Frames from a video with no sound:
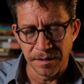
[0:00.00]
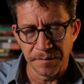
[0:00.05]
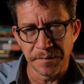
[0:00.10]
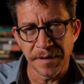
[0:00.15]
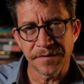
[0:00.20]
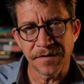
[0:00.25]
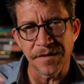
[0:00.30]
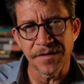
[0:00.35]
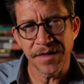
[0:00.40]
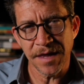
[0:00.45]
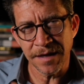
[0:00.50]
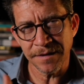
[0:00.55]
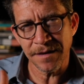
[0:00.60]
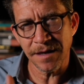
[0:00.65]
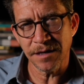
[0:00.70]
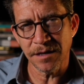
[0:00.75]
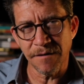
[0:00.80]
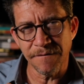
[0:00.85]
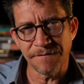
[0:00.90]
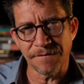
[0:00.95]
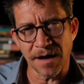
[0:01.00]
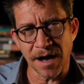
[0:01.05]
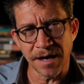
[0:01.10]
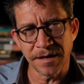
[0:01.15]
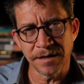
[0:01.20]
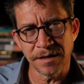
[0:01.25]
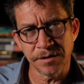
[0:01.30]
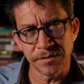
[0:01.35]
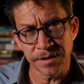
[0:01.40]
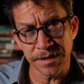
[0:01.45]
But the thing that you
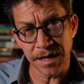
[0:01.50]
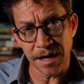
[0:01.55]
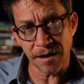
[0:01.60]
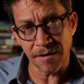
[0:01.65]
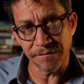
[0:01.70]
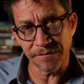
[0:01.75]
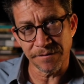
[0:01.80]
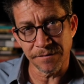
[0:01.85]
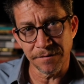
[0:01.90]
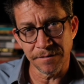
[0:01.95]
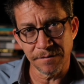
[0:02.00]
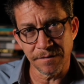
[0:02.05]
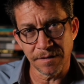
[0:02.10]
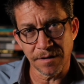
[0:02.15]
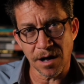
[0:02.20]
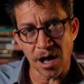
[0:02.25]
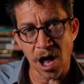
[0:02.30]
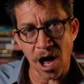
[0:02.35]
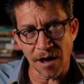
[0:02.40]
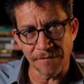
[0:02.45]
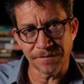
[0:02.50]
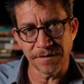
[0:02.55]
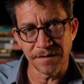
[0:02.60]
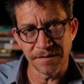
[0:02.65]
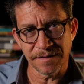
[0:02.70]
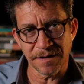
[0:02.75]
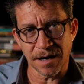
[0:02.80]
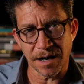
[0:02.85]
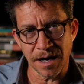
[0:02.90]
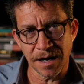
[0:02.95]
find yourself
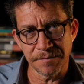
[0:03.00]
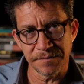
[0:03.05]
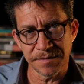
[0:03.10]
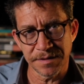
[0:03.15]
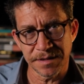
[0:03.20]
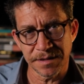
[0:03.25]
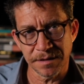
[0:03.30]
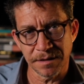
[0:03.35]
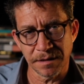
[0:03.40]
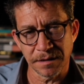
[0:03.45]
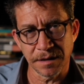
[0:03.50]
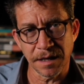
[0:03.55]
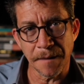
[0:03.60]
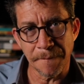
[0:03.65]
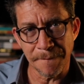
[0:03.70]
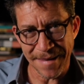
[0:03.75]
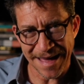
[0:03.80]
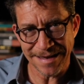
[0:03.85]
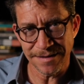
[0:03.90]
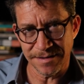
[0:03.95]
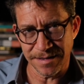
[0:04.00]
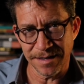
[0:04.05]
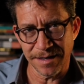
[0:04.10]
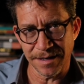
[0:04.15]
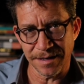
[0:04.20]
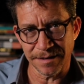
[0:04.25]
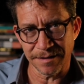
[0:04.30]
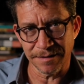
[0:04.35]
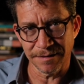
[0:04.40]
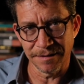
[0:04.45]
oftentimes
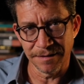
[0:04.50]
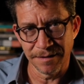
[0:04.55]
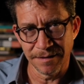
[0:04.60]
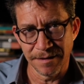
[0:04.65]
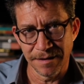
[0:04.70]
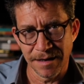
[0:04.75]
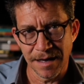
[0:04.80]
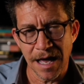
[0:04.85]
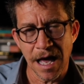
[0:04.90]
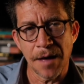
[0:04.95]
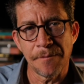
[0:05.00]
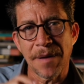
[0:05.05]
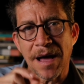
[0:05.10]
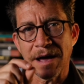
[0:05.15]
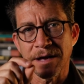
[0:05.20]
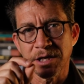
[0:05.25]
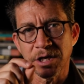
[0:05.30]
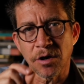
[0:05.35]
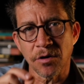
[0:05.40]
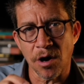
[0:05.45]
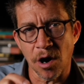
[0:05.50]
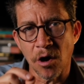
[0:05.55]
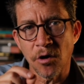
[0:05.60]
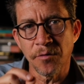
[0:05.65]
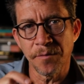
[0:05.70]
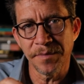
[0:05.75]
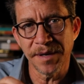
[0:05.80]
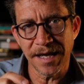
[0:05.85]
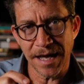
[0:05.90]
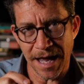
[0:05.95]
lamenting about your
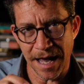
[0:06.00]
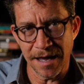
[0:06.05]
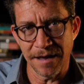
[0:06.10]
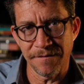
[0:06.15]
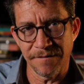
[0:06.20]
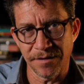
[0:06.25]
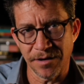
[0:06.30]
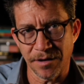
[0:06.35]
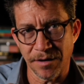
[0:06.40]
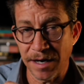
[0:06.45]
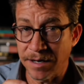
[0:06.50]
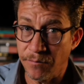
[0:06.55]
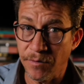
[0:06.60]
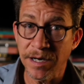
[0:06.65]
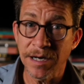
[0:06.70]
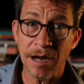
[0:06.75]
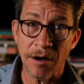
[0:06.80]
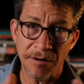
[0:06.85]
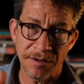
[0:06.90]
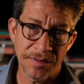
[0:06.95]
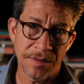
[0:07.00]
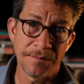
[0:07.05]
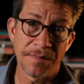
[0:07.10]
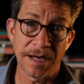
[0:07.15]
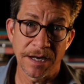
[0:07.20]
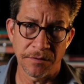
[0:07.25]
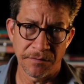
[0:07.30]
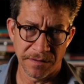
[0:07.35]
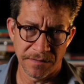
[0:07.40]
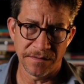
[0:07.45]
own behavior. And we know what the
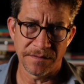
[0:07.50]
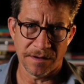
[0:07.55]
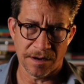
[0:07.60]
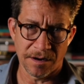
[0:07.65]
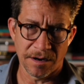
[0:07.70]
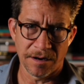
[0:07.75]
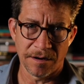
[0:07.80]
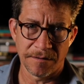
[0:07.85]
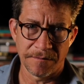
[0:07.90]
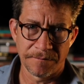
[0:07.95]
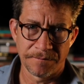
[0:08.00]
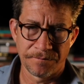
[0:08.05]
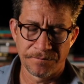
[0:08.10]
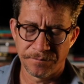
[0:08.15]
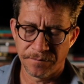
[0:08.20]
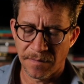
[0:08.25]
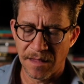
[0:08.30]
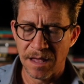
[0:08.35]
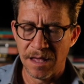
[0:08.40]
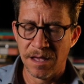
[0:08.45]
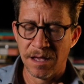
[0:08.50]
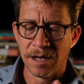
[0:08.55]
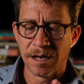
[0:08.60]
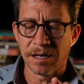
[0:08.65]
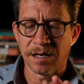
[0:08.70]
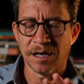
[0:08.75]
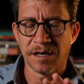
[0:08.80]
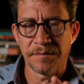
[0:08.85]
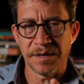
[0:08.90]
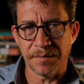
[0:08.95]
big ones are.
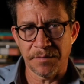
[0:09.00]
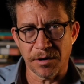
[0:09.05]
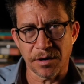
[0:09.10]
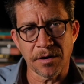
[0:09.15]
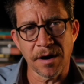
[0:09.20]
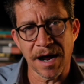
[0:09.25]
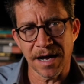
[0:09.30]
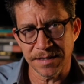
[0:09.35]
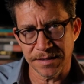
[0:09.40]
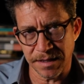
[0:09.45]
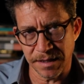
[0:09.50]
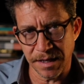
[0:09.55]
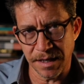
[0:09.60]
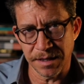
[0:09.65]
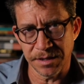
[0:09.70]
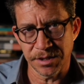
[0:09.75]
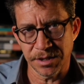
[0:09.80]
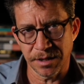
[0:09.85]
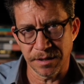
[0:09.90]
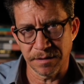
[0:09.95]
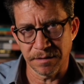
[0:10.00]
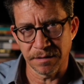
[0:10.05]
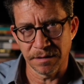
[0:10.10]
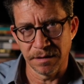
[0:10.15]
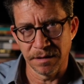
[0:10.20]
Could be procrastination.